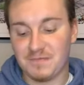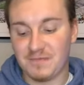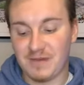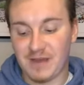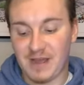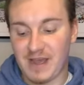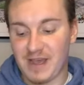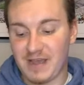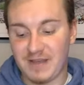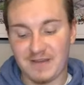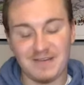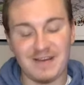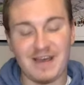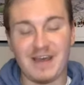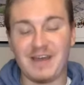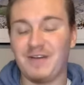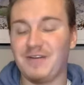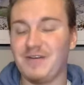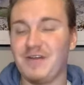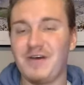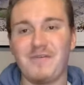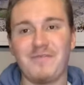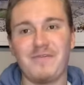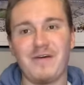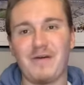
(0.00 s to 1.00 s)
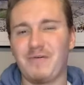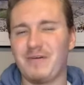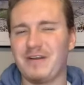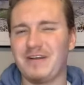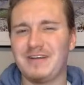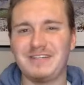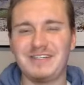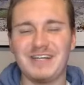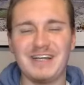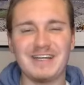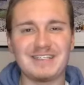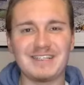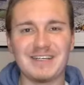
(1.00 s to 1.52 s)
I don't know if I want to
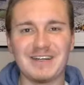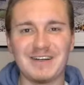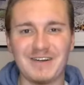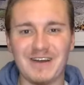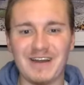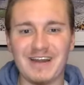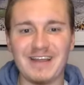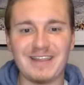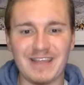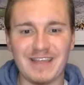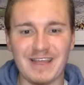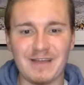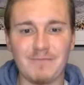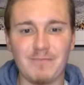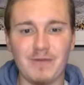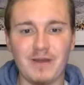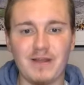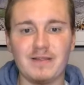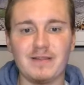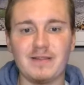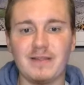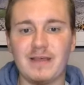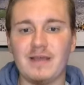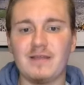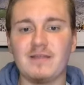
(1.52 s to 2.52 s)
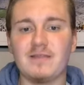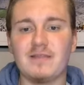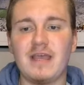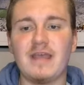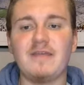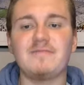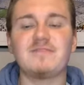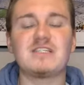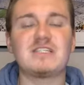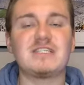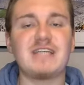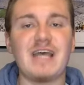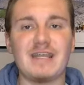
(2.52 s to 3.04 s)
jinx it or anything, but
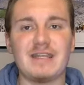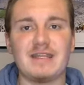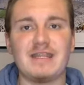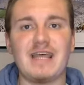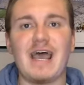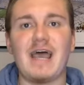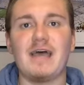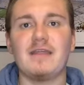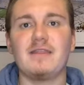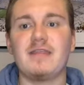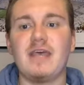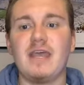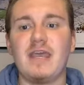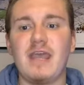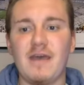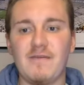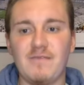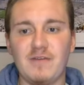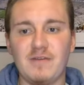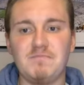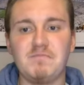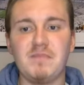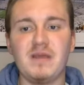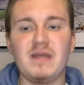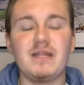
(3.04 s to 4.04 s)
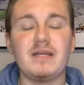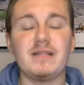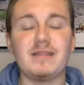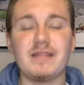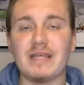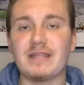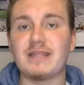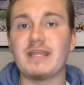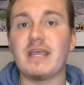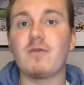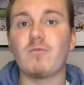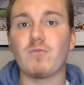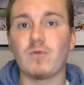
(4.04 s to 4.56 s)
they've said that. They have admitted
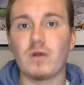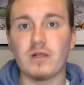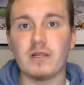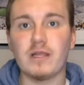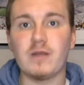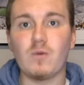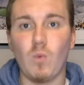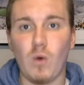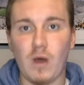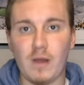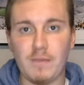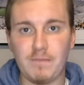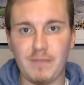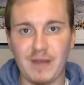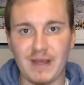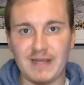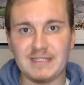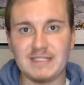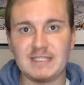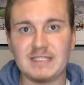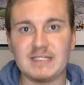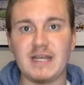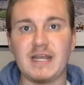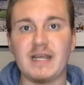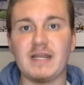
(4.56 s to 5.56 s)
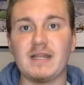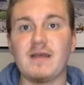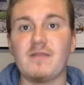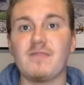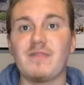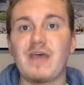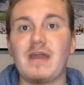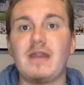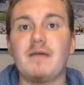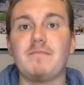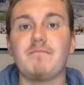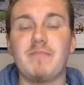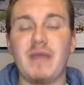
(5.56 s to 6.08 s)
that they really want Penn State and
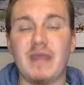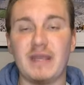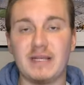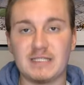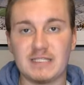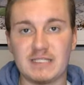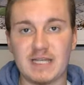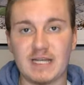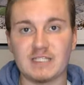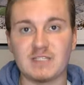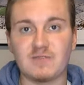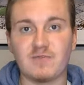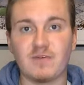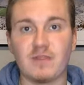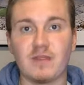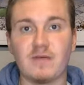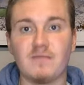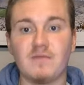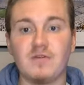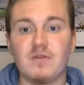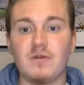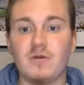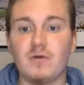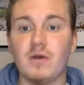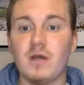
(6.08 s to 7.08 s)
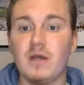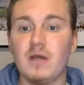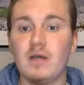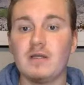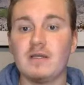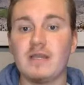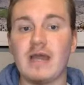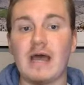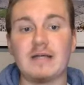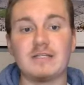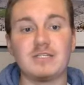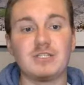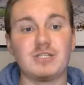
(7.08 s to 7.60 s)
that it makes sense for them to do.
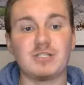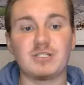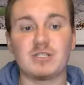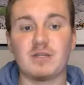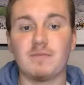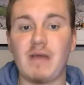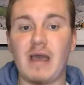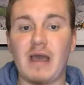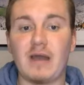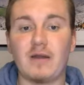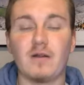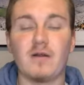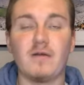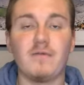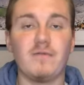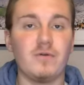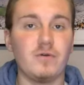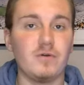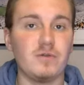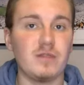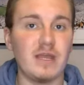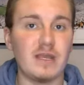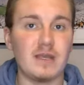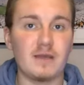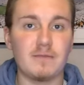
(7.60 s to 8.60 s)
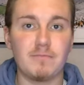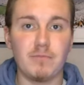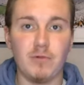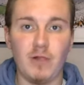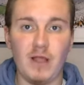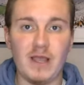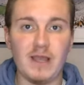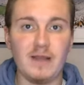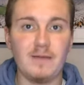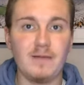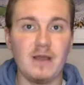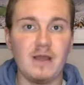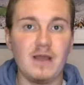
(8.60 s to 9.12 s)
Now, it's just a matter of who they could
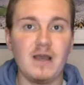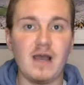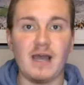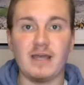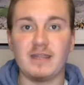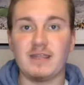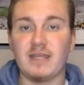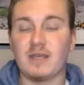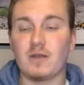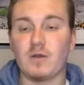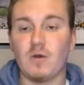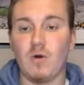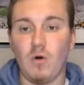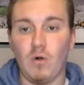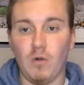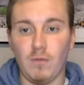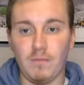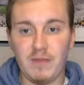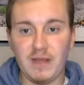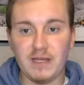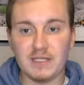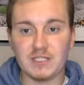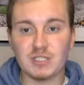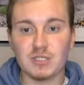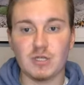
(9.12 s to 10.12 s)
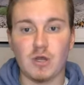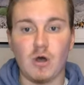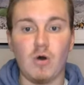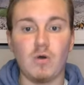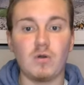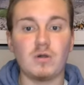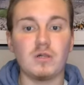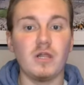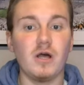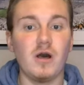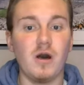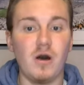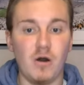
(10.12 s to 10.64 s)
play. I think Ole Miss,
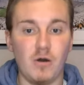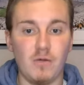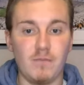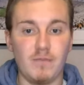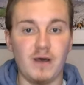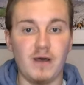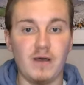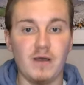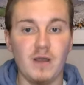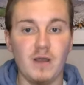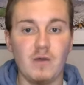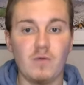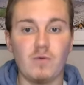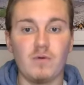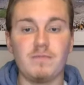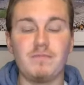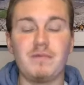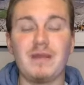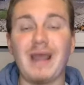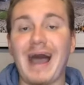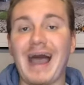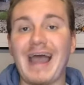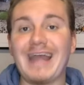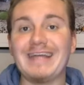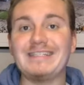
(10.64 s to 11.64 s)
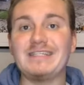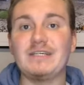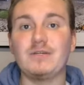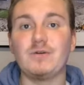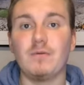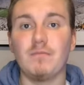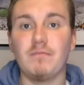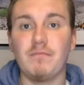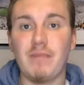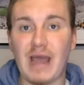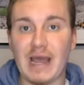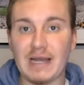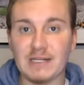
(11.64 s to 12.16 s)
Oklahoma would be
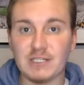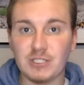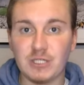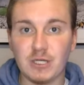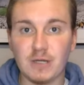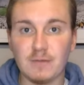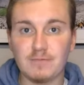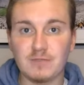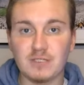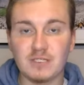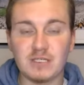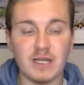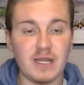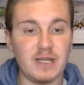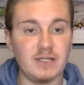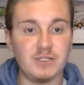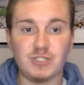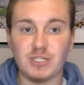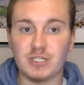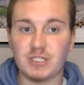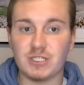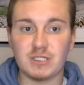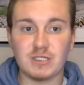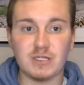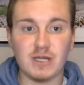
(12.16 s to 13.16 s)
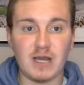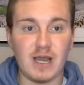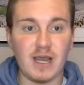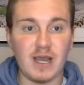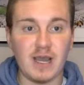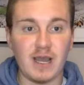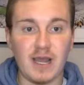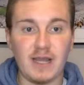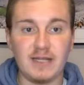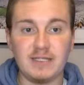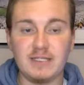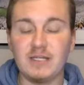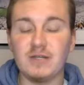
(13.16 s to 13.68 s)
ideal matchups and just
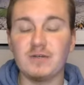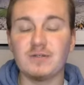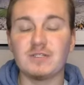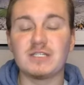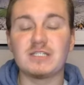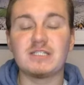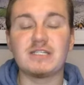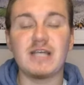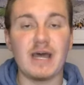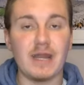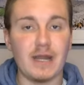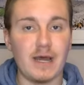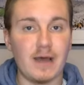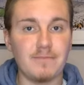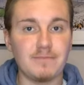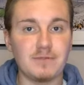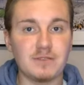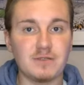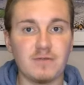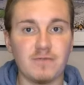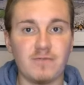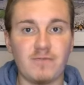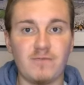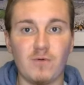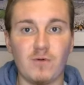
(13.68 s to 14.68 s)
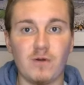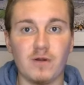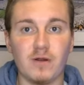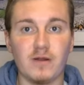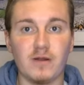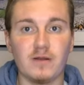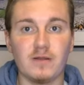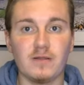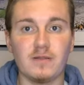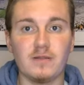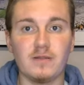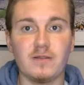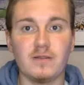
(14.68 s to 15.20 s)
ideal setups
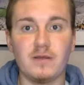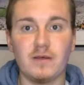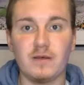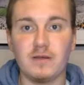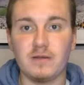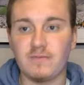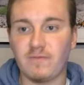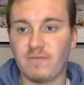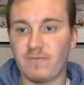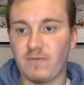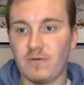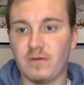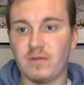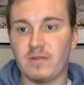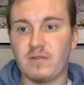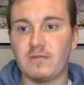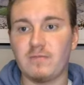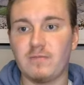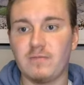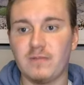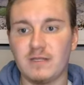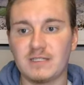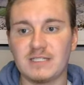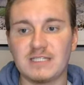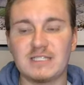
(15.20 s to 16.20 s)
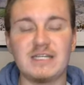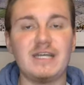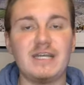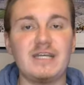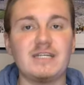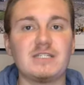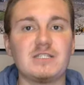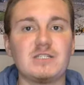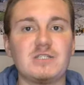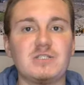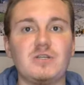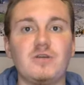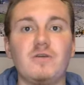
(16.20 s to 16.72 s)
for the
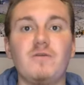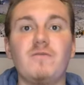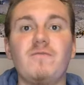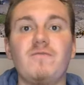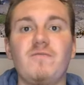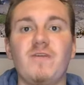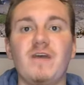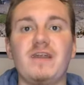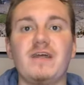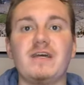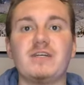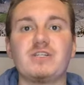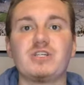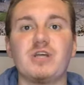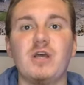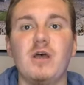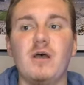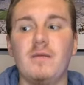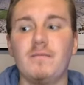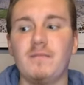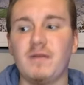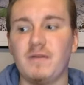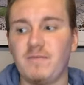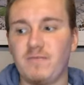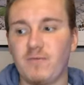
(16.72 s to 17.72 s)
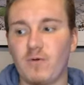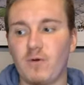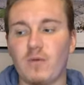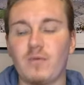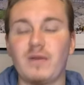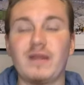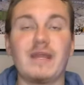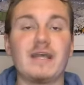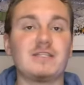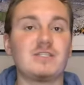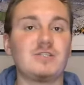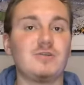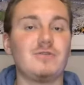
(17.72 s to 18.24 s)
season to finish before
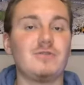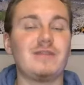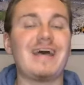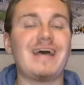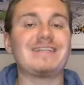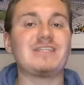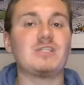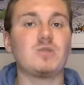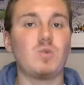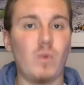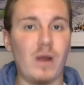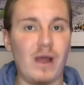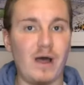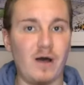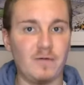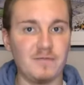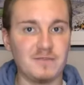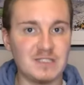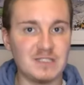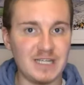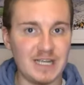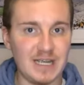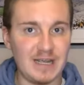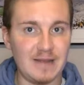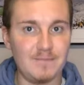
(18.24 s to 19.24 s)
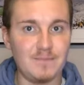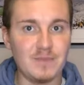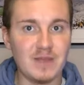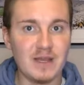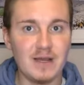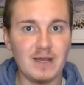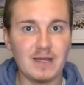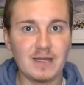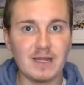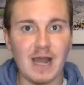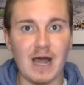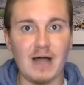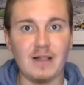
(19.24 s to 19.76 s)
we get to that 12-team.
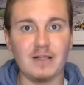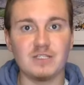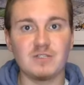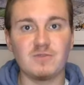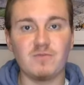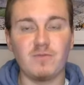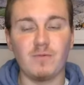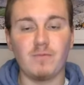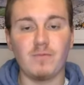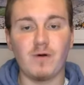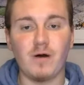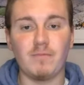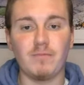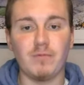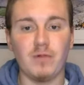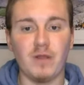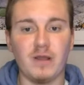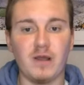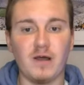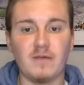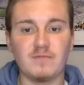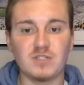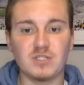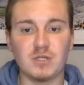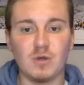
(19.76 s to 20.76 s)
College football playoffs.